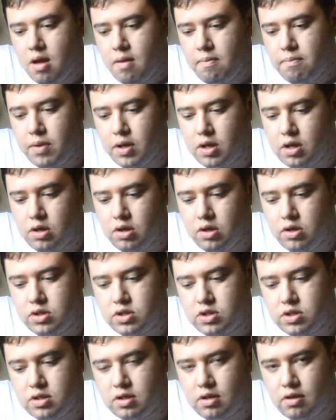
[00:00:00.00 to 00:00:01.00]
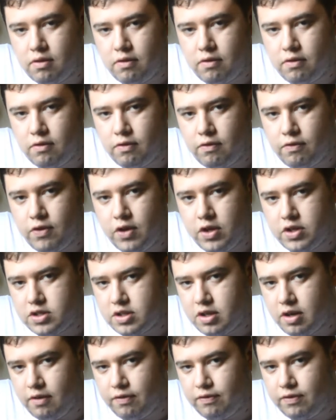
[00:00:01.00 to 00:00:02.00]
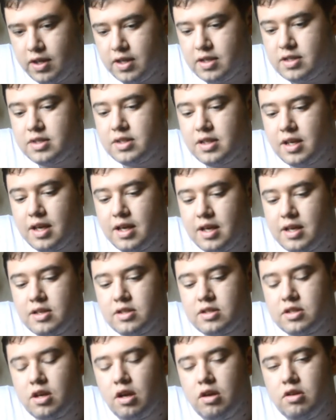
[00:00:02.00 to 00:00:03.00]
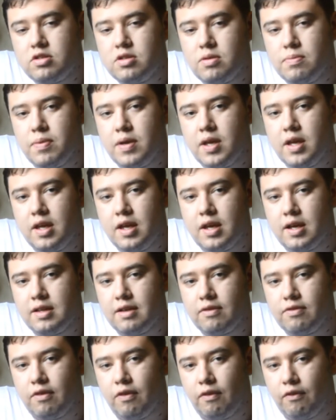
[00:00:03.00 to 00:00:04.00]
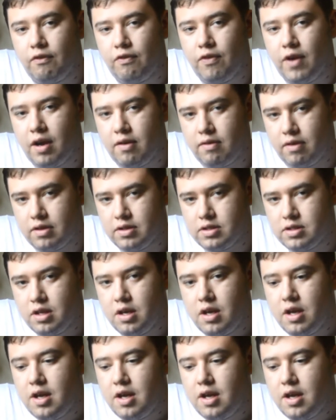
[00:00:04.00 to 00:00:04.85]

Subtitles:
Because first off, this is going to be a different variant.